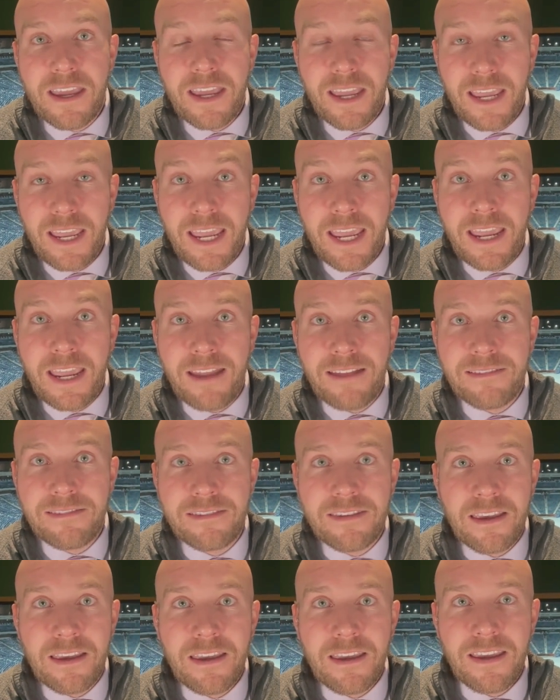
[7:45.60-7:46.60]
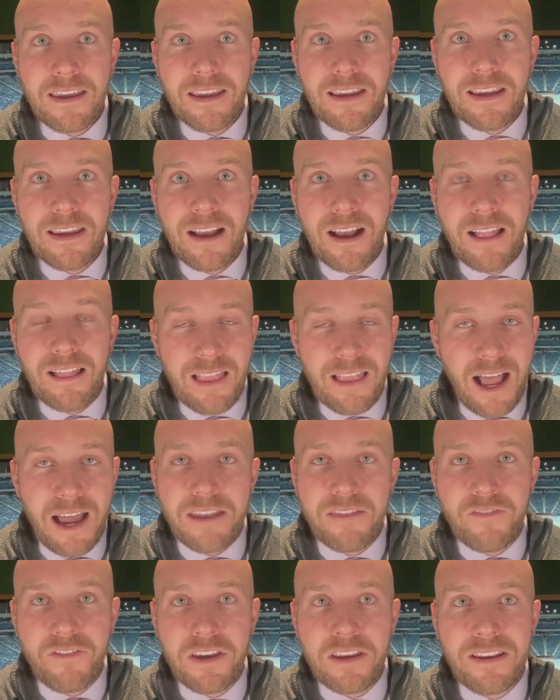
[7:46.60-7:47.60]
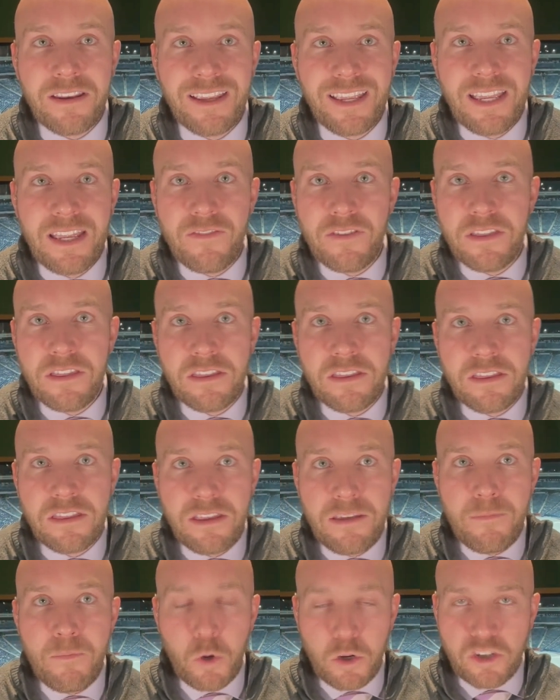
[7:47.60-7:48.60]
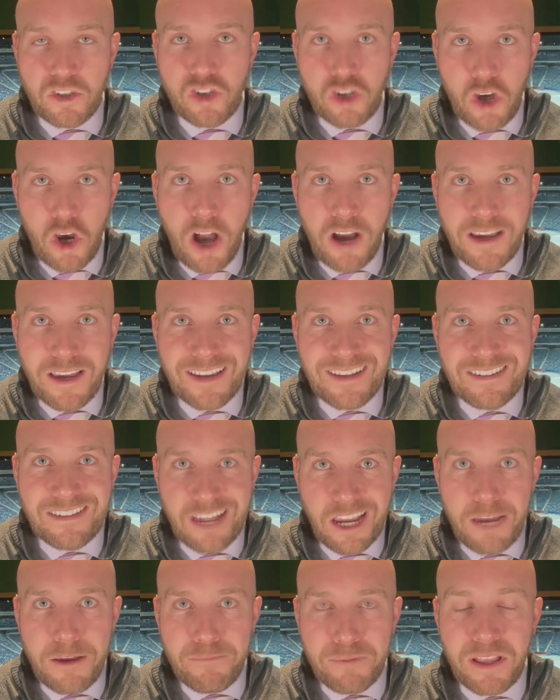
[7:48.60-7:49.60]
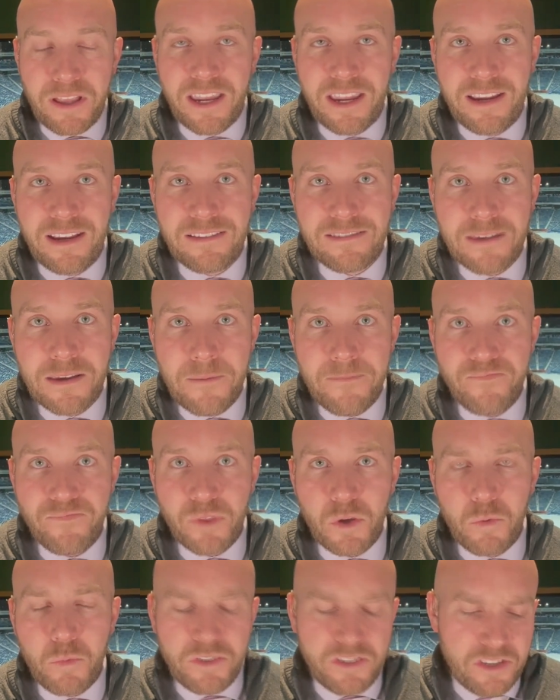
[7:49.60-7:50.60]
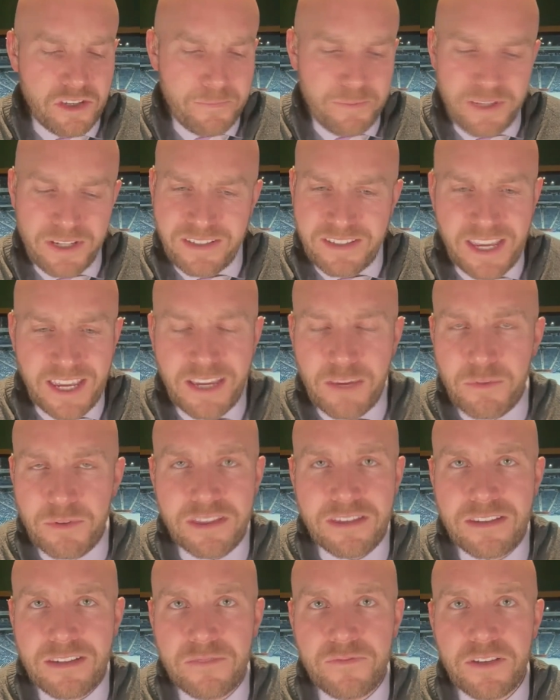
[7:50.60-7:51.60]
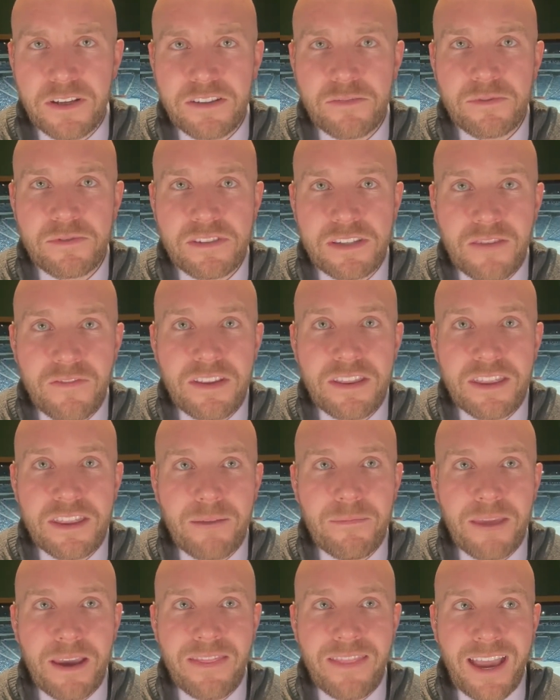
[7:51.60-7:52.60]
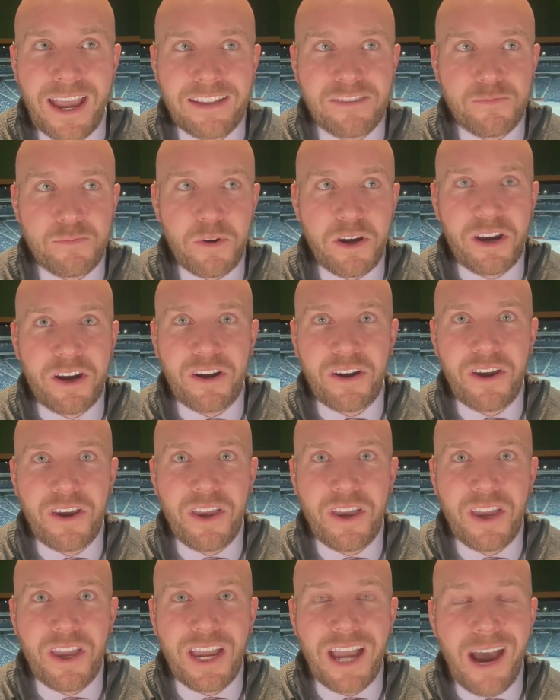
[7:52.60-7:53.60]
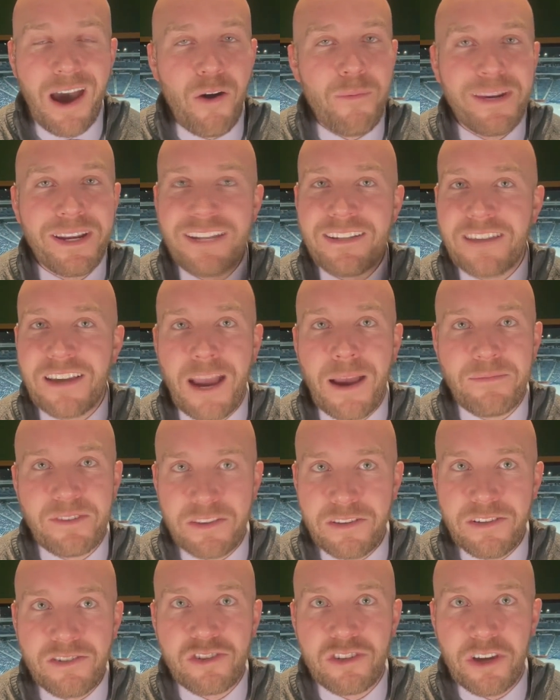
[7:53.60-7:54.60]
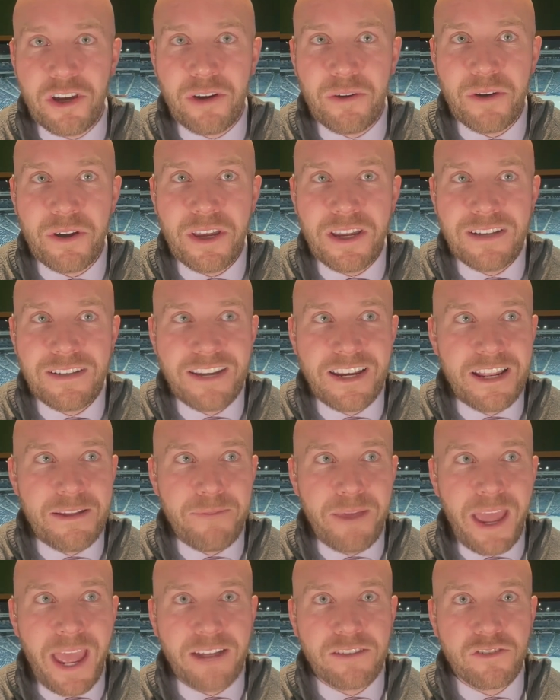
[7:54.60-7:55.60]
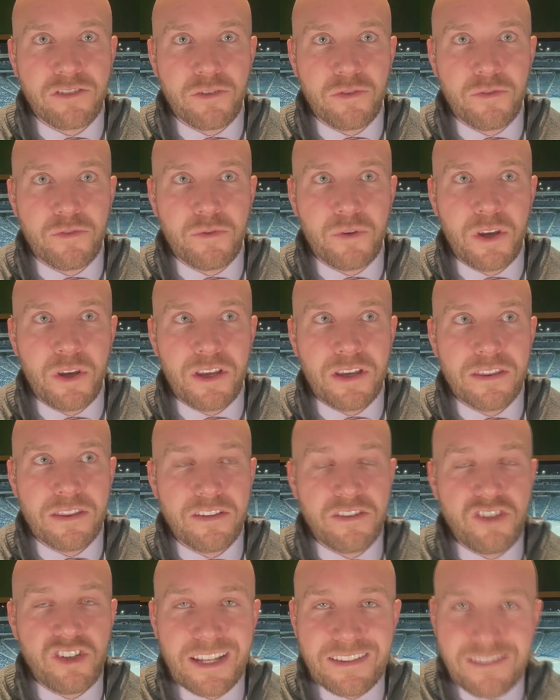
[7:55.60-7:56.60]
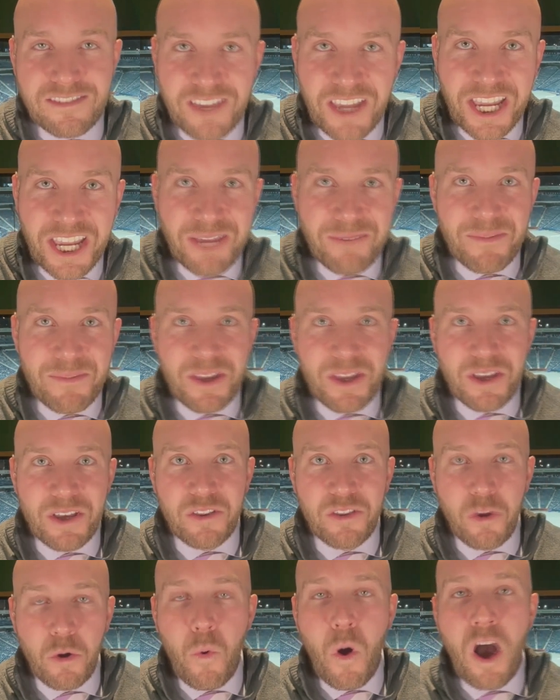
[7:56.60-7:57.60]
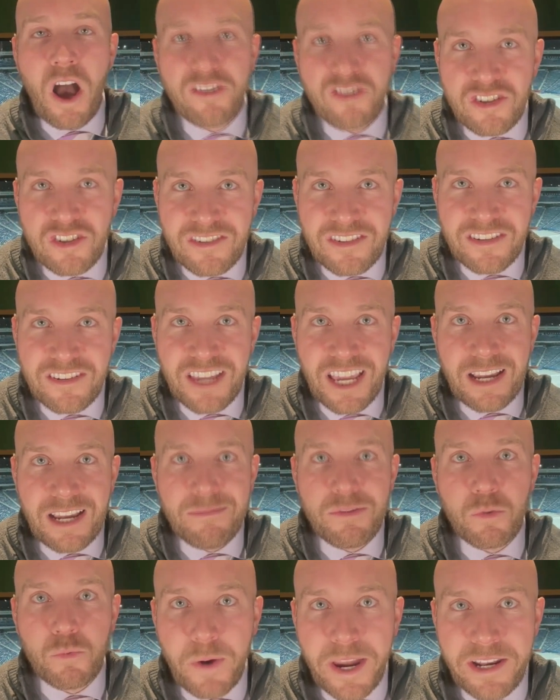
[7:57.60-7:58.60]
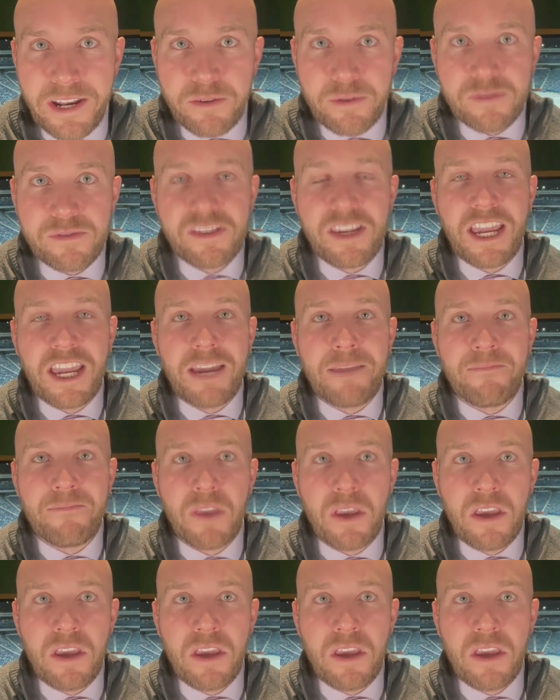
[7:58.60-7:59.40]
And a lot of it, even the more chunk-type plays, was simply taking what the defense was giving them. And that's where, how many times on this show, dating back to the Jets game, the Washington game, the Raiders game,